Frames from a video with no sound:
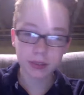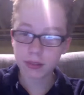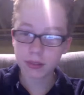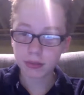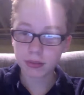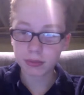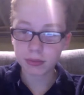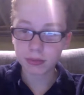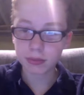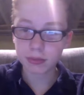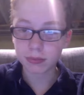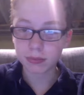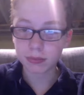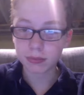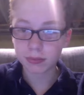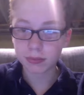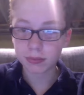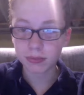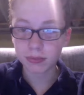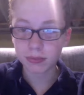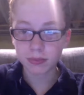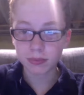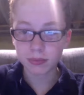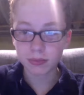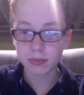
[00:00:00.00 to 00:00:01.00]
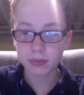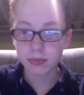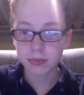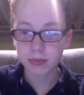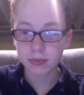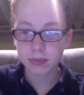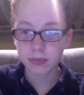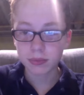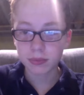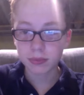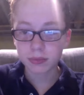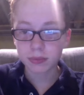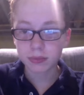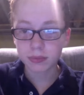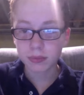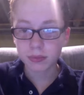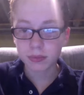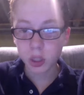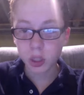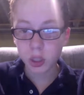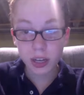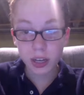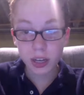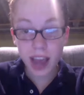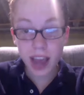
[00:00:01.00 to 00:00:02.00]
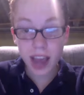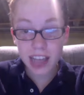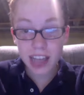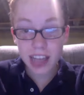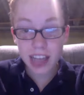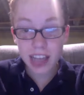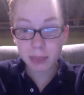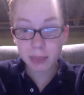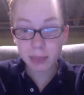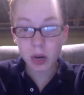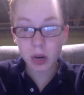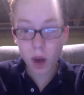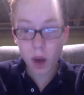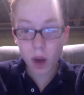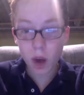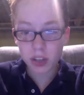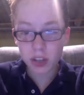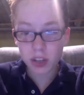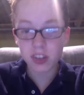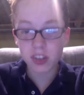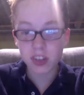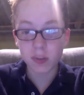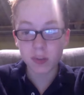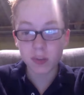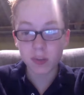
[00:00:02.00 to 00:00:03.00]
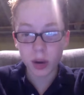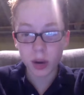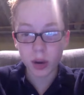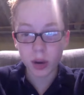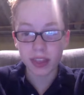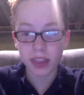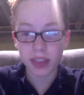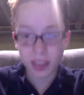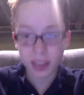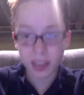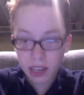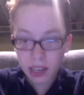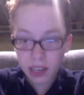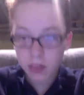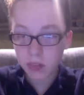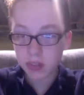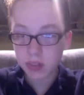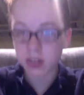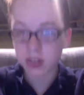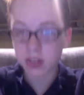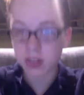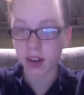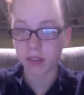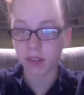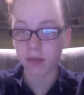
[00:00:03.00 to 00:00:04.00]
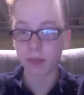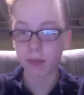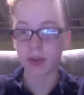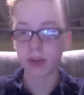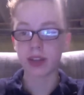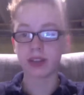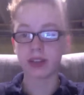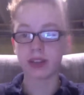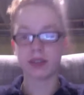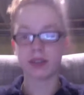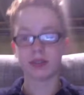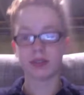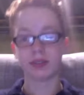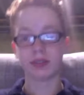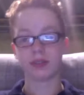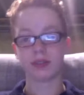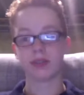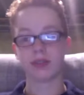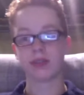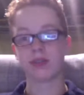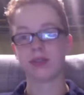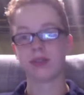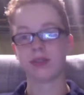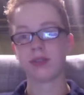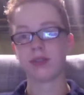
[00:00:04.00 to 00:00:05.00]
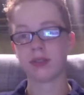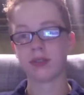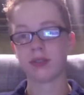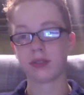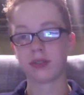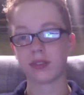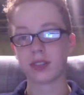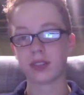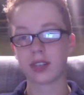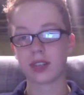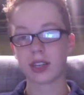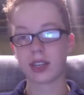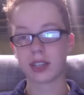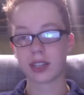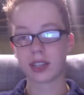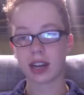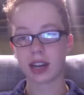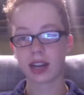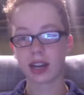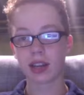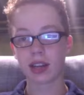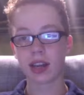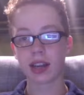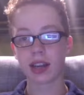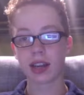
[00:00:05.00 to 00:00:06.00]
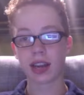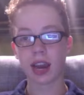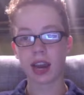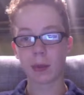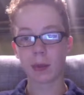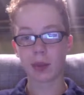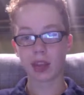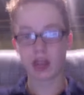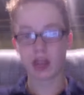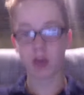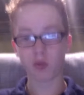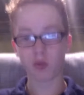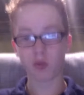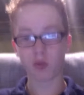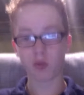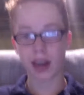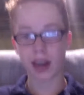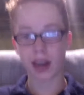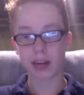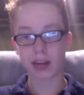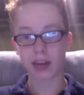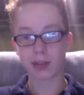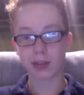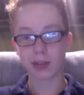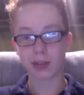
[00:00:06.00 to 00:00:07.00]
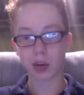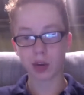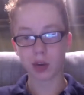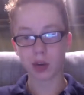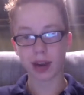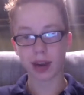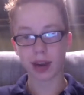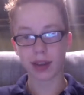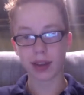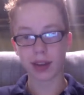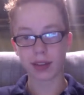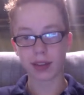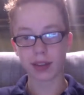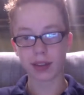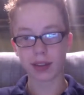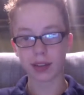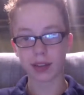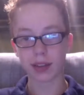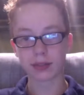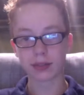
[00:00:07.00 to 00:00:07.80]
you can ask me questions of what I think of stuff, but it's not. It can't be like a random Q&A thing.